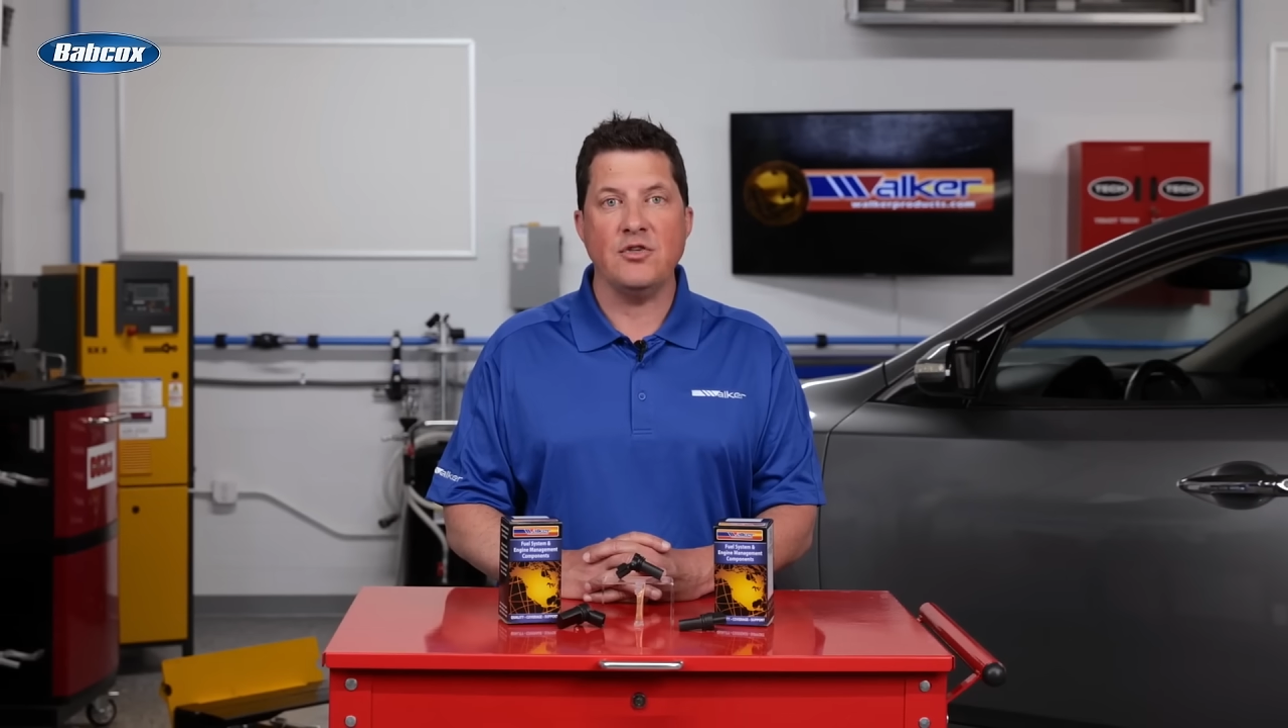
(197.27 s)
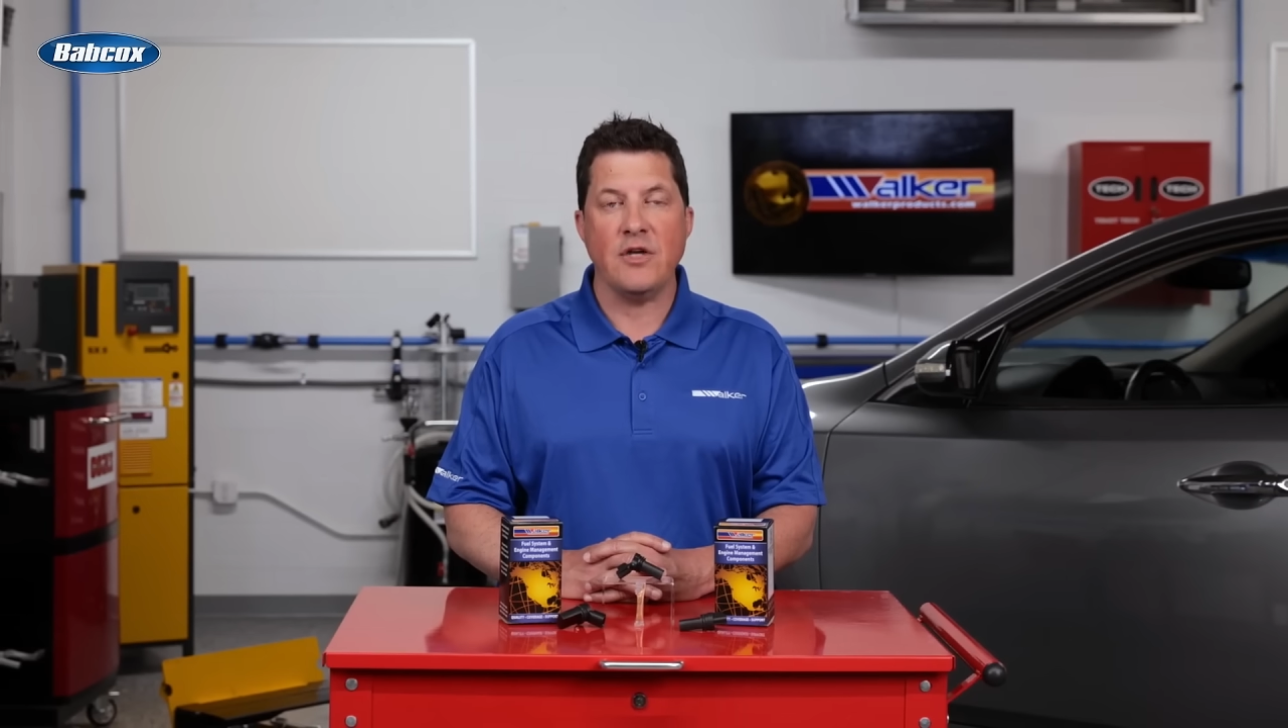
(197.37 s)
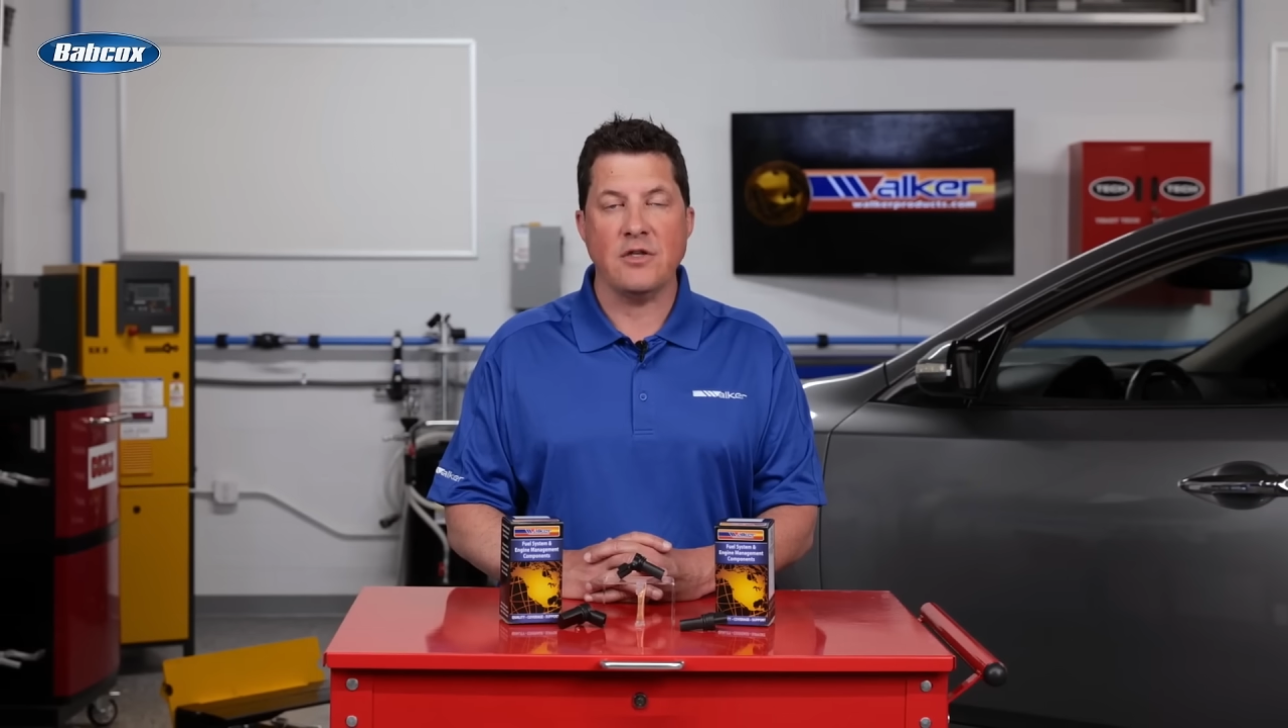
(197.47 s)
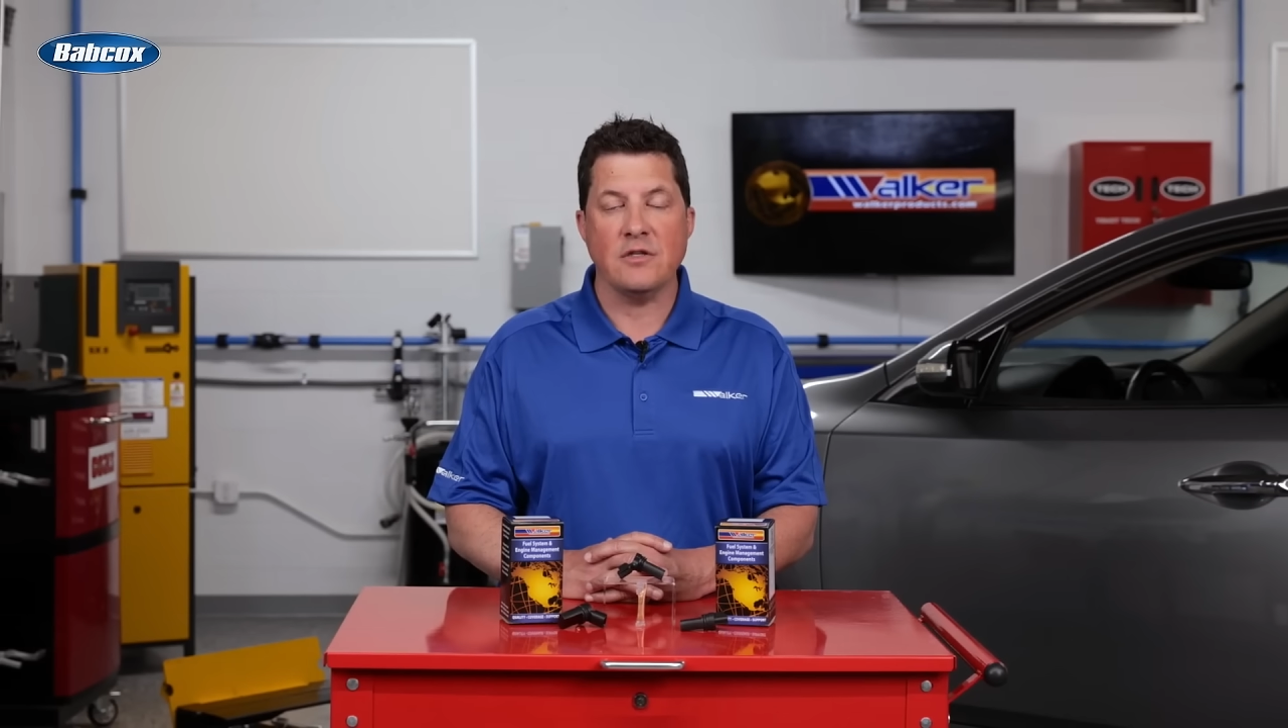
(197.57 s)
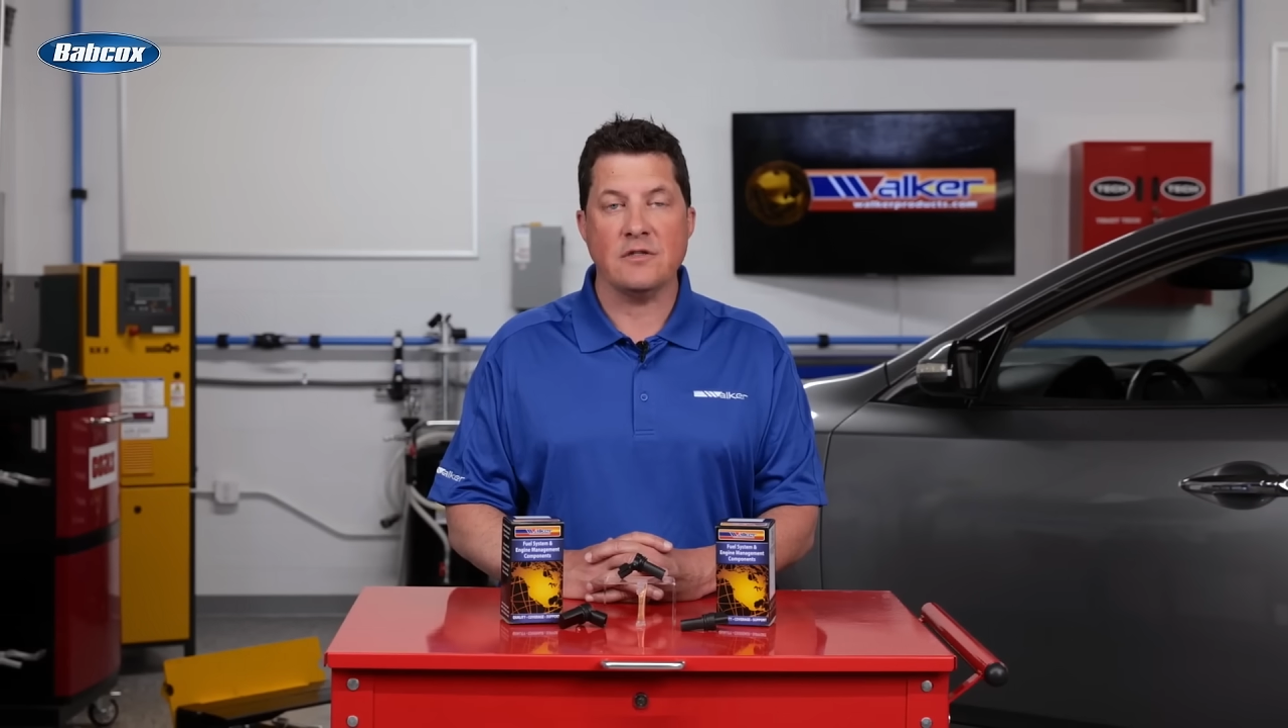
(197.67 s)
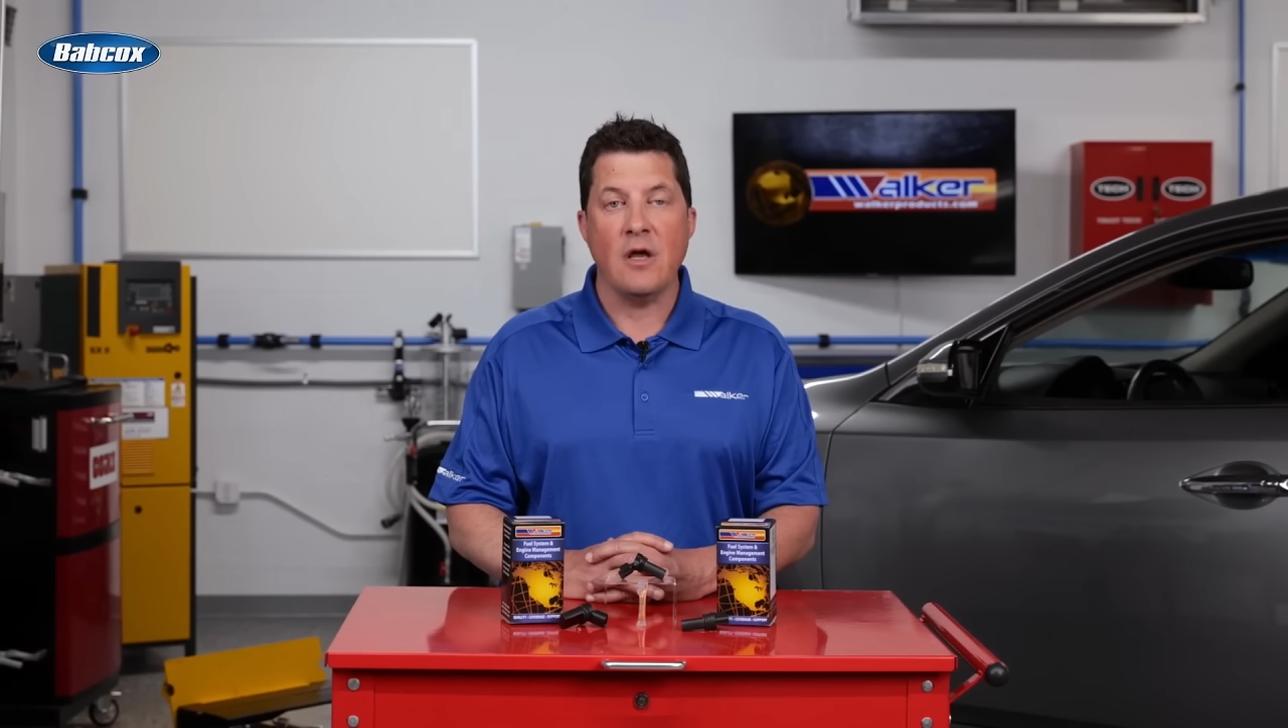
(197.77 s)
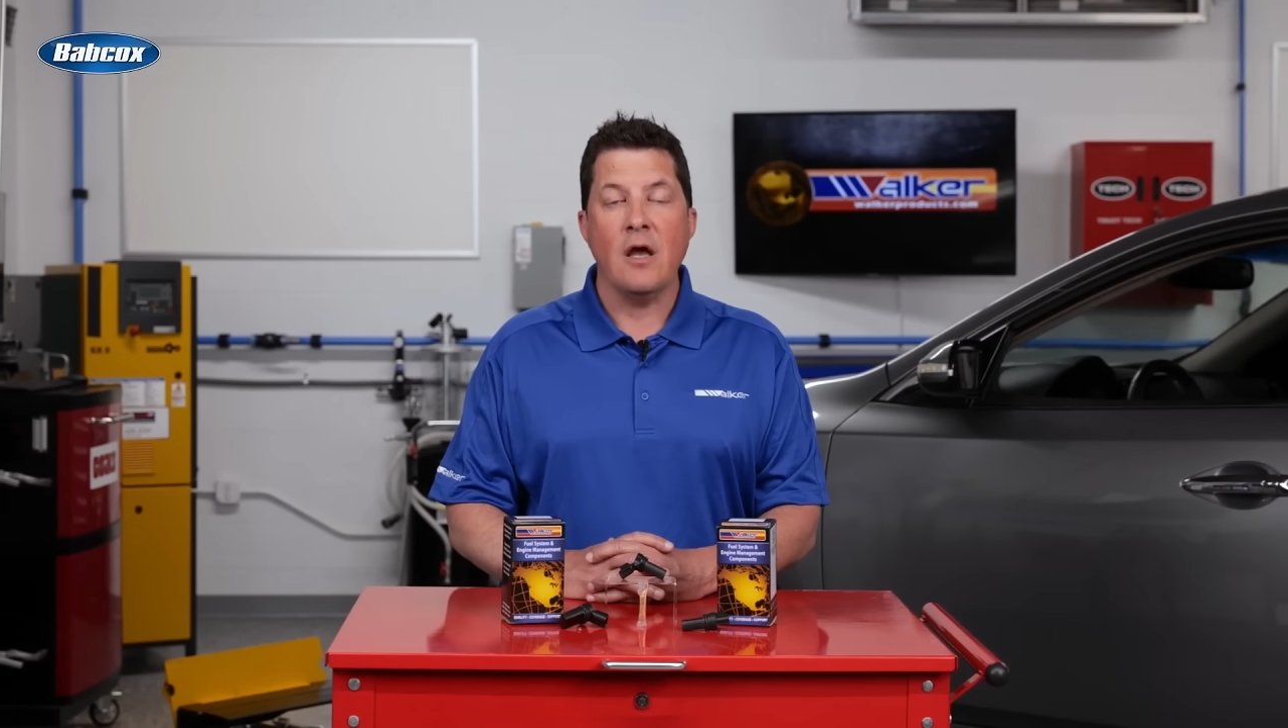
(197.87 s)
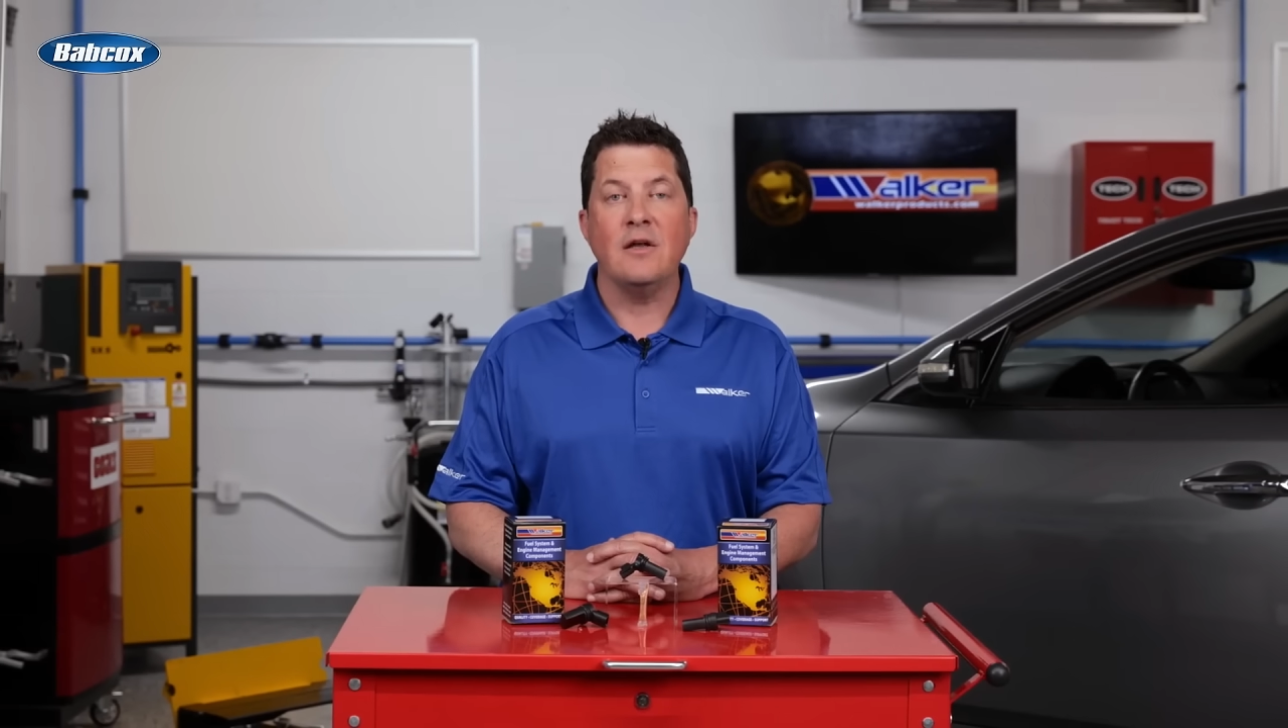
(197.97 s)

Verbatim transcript: changes,